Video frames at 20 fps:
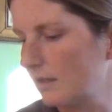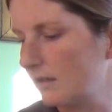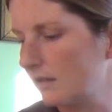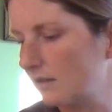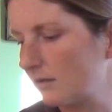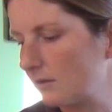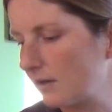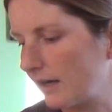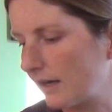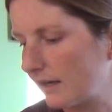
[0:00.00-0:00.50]

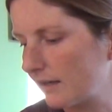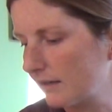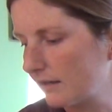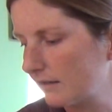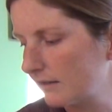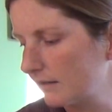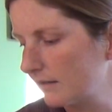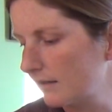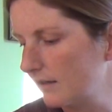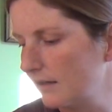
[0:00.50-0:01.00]
Okay.
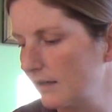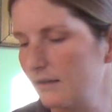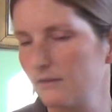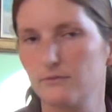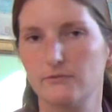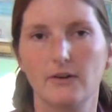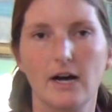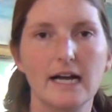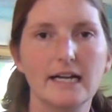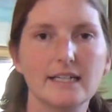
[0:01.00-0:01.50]

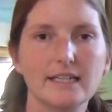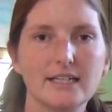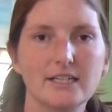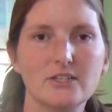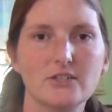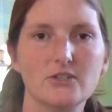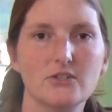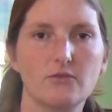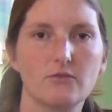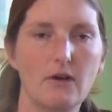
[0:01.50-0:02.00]
Finally,
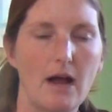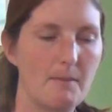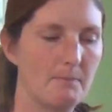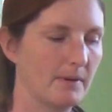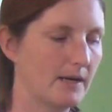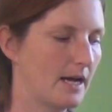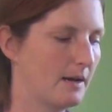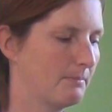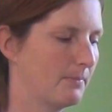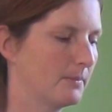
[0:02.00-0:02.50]
just to wrap
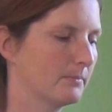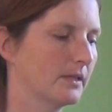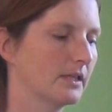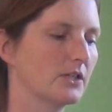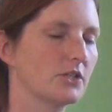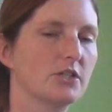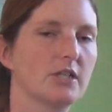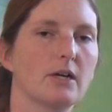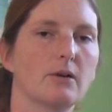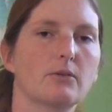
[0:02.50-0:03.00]
it up, I'm going to
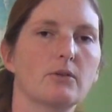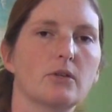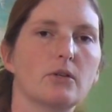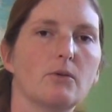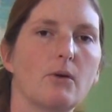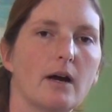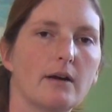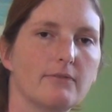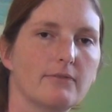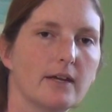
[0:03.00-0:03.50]
share with
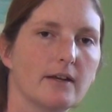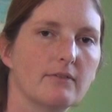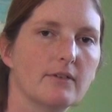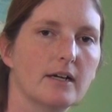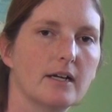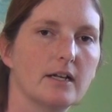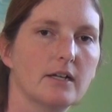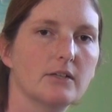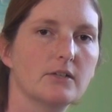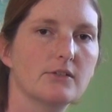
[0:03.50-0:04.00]
you our
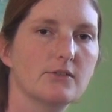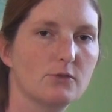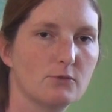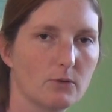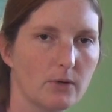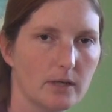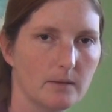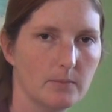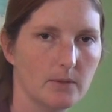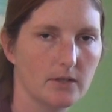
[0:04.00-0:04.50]
favorite
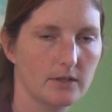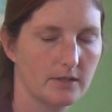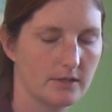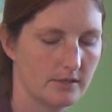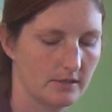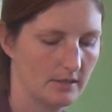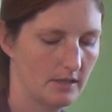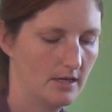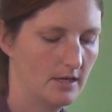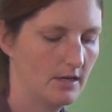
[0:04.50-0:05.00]

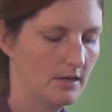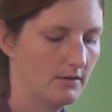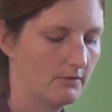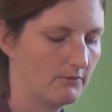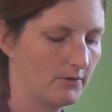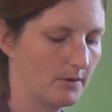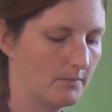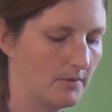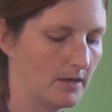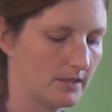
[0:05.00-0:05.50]
storybooks
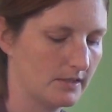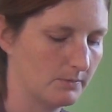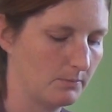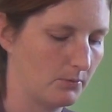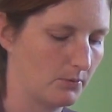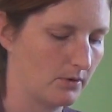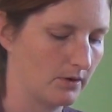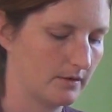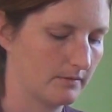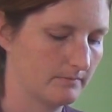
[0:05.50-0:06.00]
from
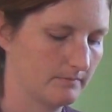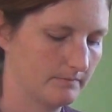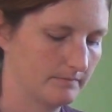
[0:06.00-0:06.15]
Usborne.